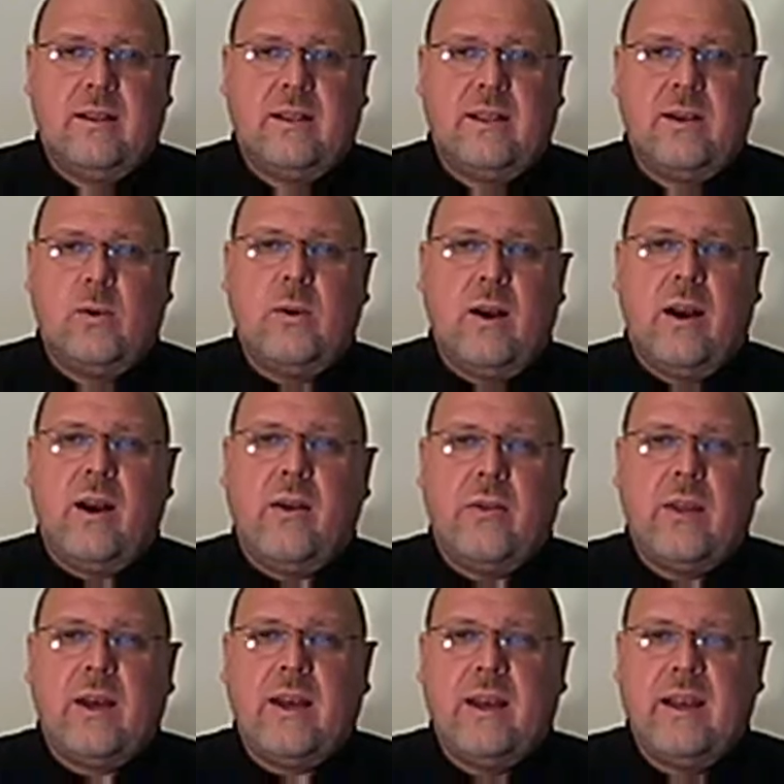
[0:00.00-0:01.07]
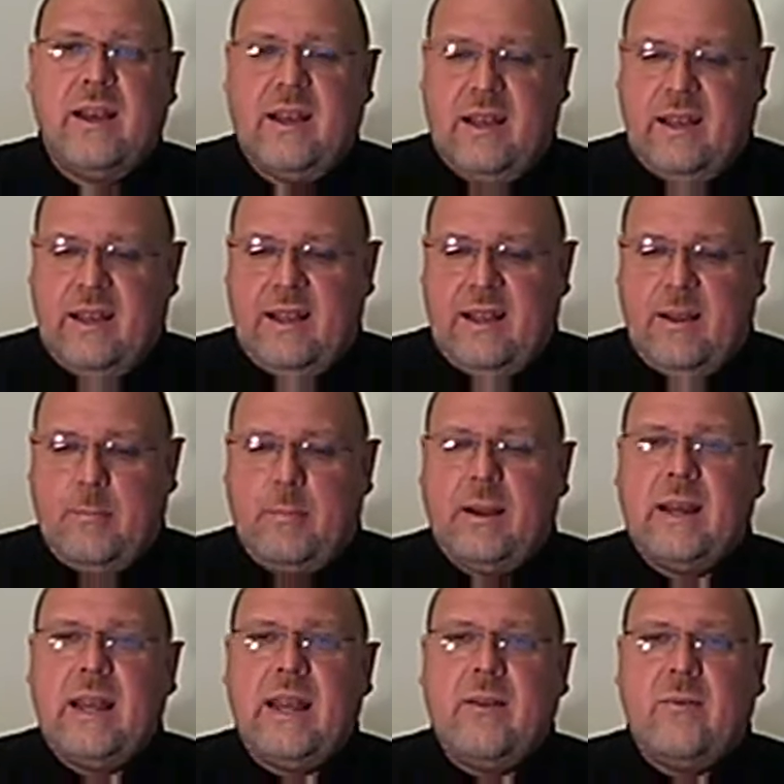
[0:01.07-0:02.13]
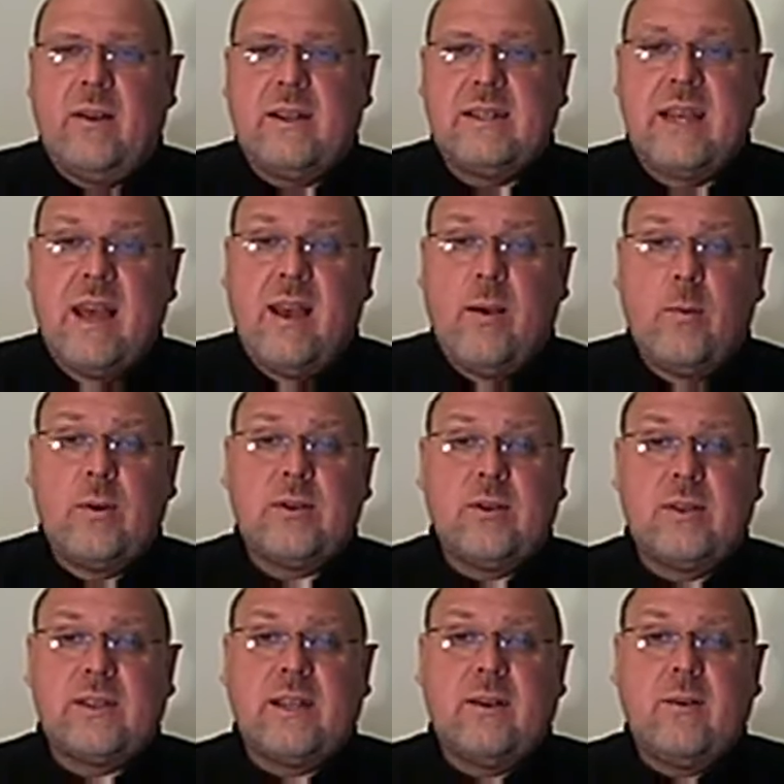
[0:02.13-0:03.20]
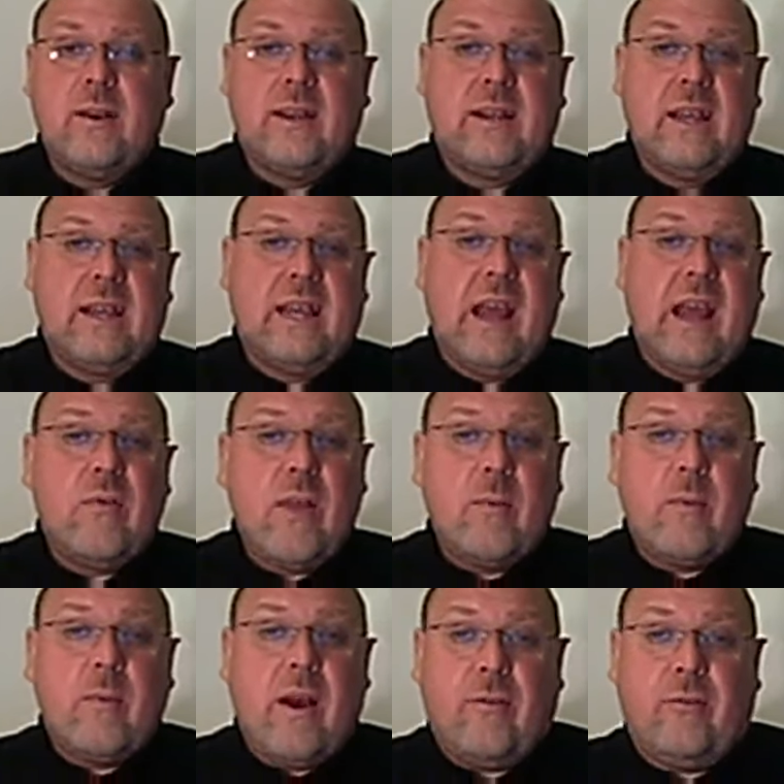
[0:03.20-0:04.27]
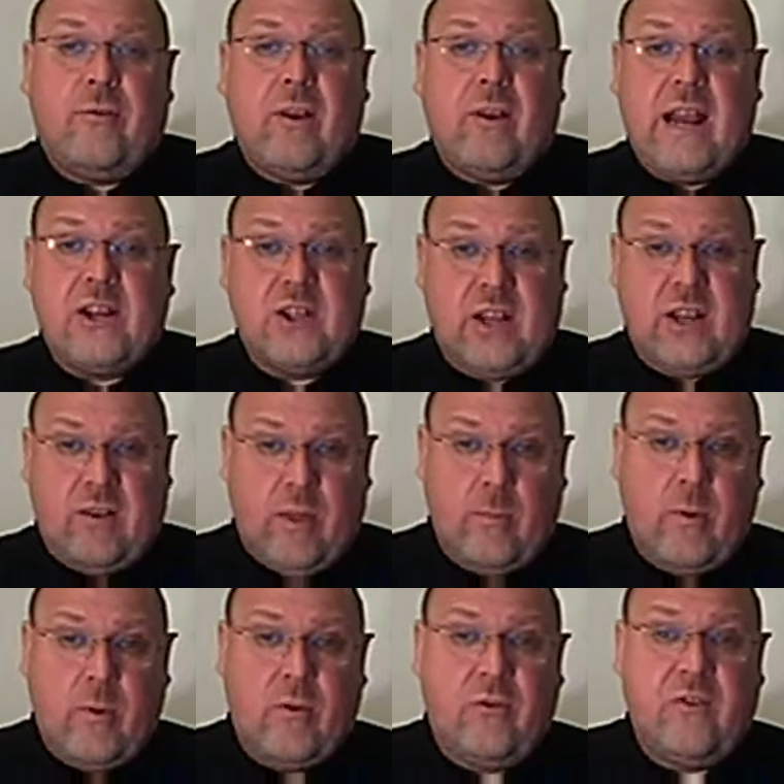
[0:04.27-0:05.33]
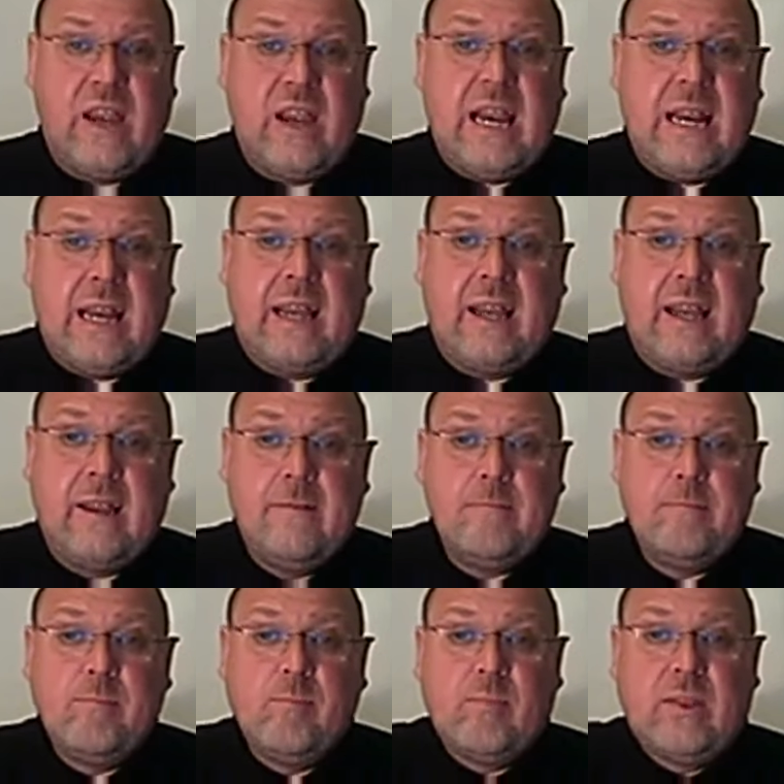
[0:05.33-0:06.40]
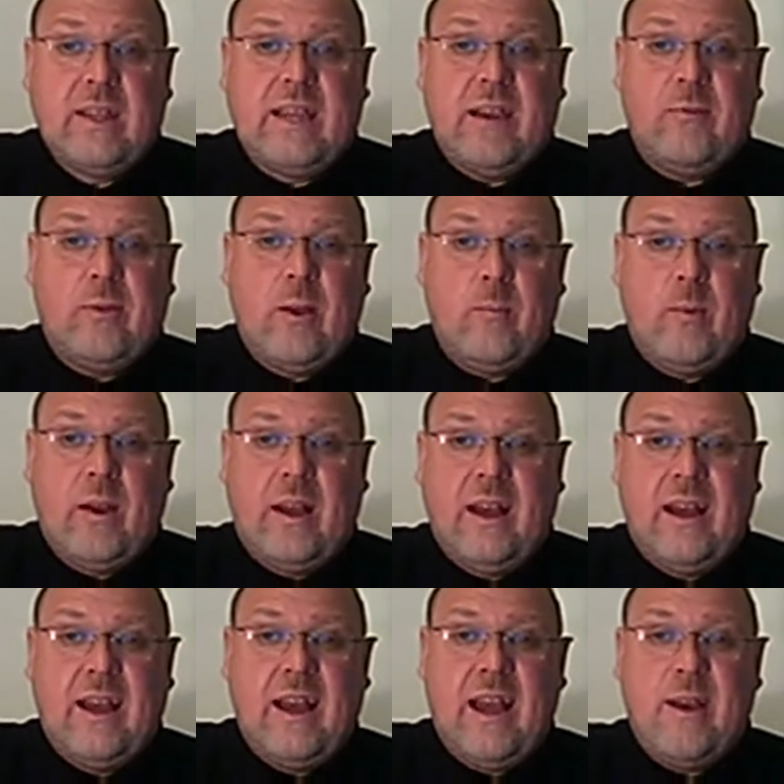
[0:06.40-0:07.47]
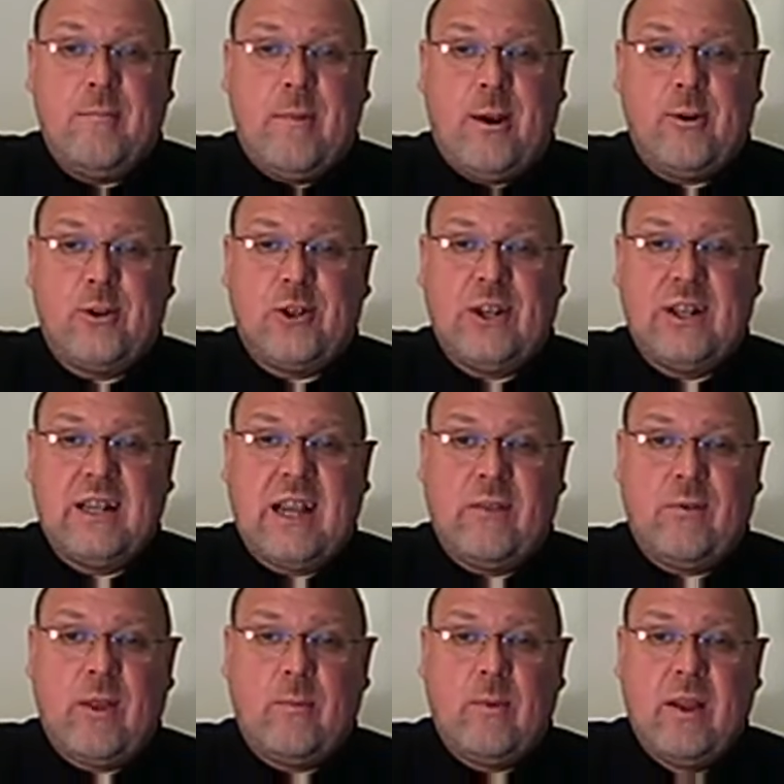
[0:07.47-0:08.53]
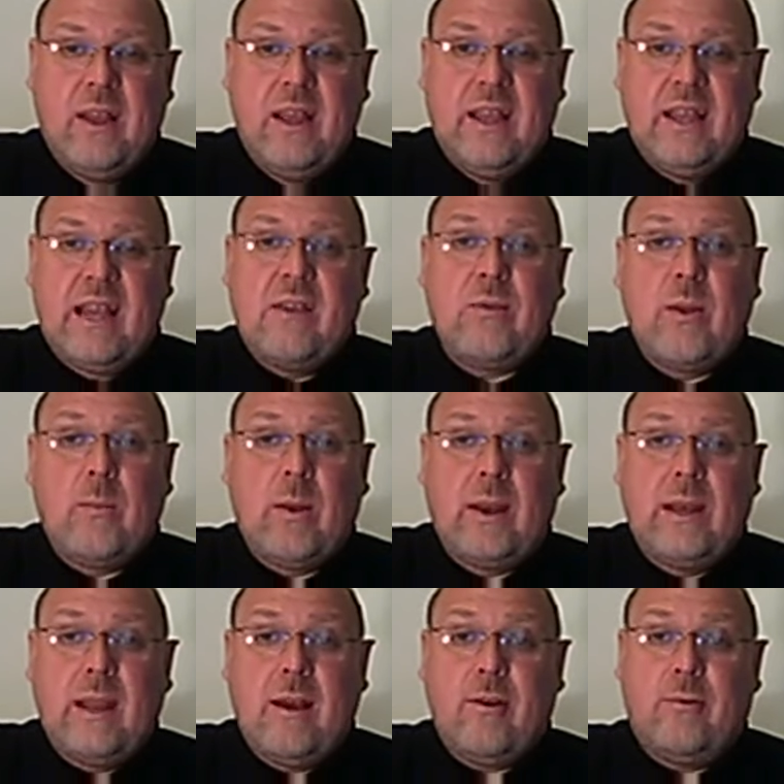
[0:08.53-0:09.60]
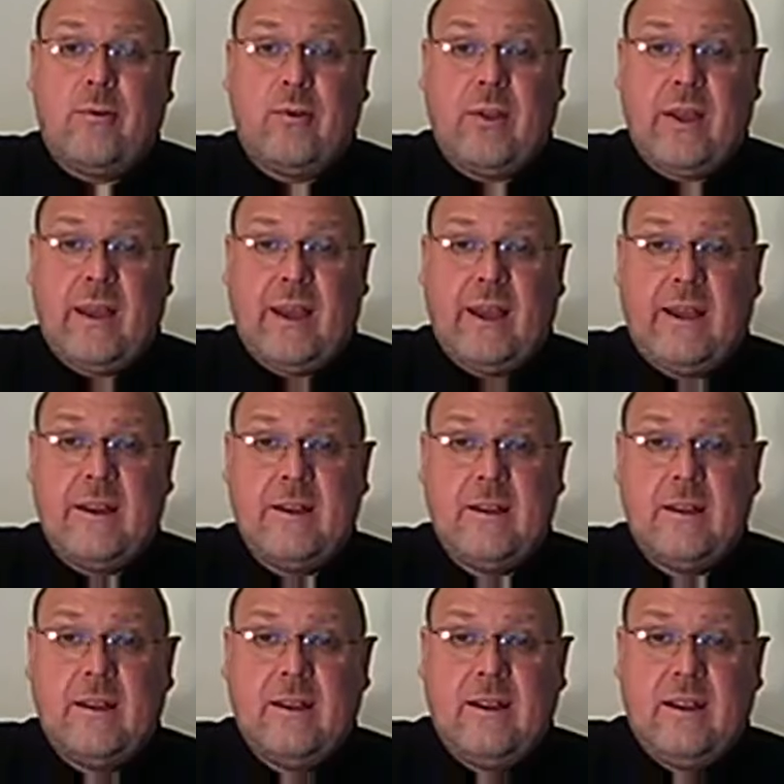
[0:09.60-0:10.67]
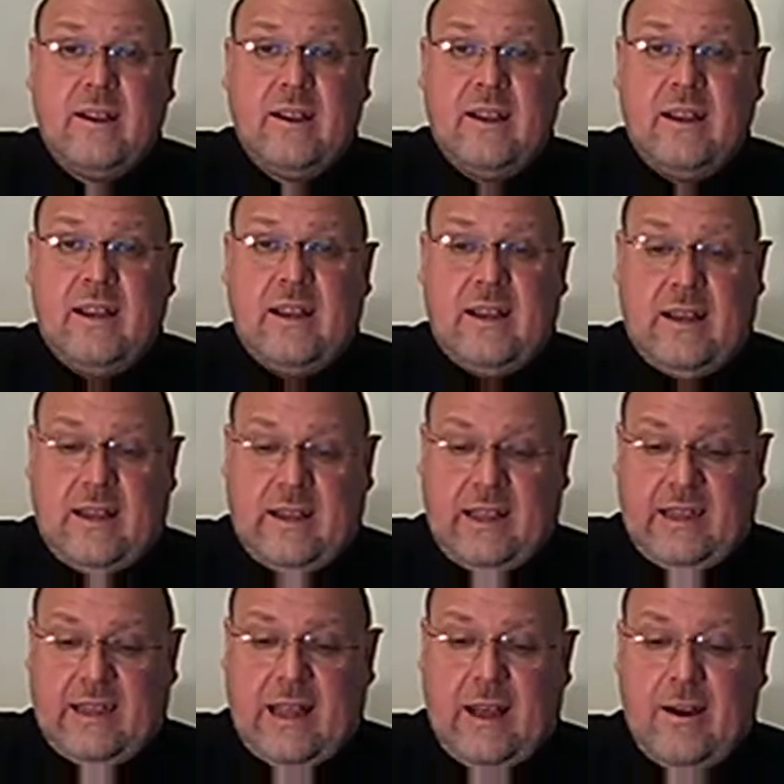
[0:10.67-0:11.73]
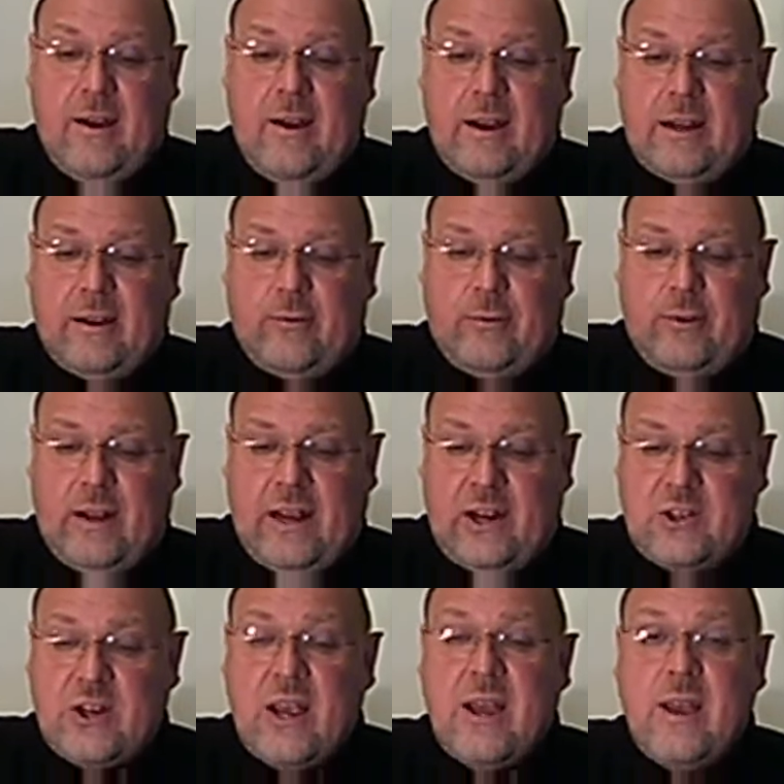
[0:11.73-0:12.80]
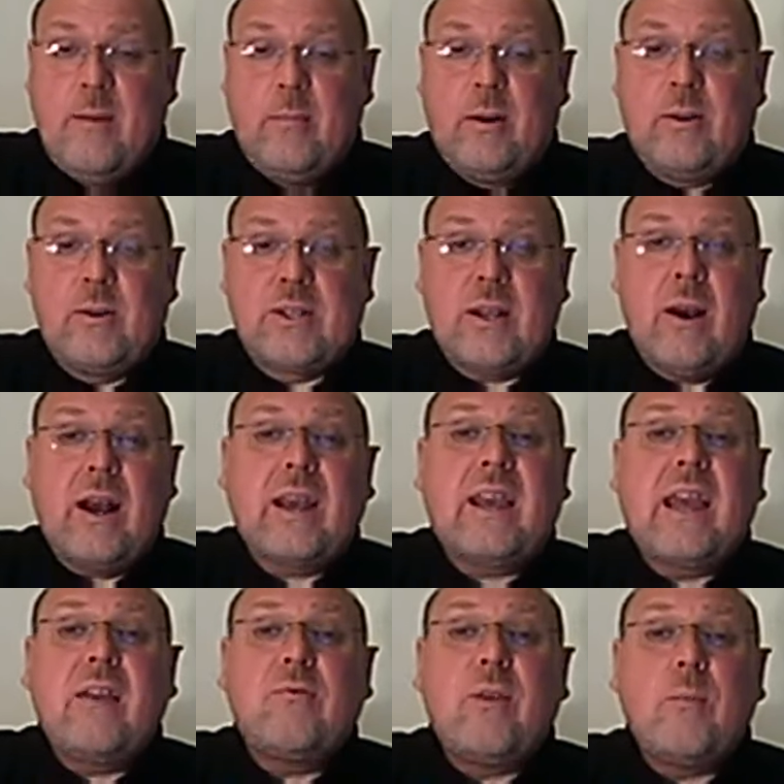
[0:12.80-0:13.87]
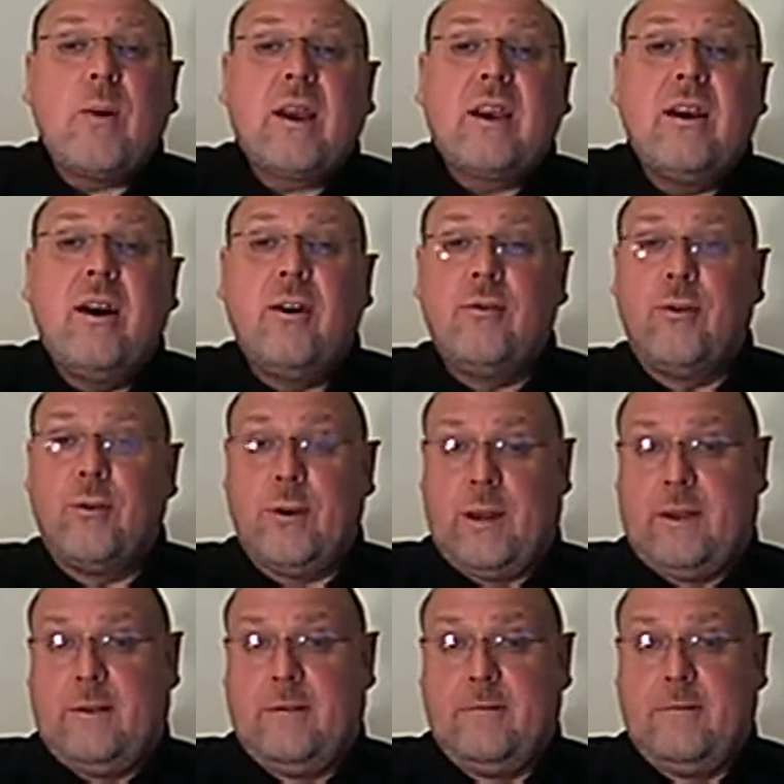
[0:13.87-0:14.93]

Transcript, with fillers: to other believers it was also give them a flesh give them a feeling give them emotion give them give them a love there uh, the heart of flesh, but also I'd give them a covering